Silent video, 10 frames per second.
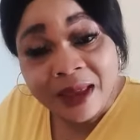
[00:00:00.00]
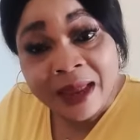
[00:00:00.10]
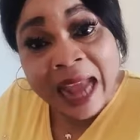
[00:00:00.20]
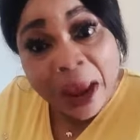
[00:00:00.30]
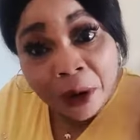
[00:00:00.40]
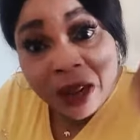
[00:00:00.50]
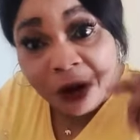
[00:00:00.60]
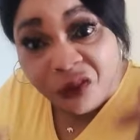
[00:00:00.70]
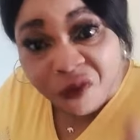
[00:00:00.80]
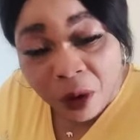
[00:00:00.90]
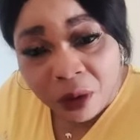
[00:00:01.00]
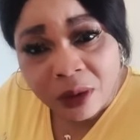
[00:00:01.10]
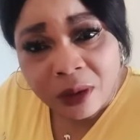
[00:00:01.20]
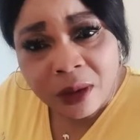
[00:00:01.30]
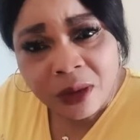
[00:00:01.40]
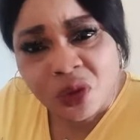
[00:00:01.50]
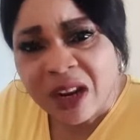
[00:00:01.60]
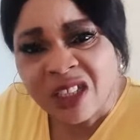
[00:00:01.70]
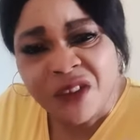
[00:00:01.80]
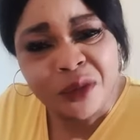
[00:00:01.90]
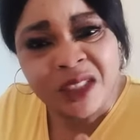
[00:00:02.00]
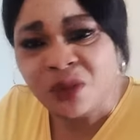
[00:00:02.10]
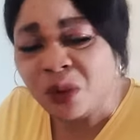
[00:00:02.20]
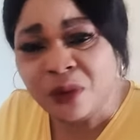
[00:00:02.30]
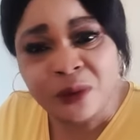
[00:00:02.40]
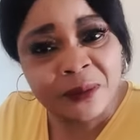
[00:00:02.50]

Now you go they run for. So I share footy to you.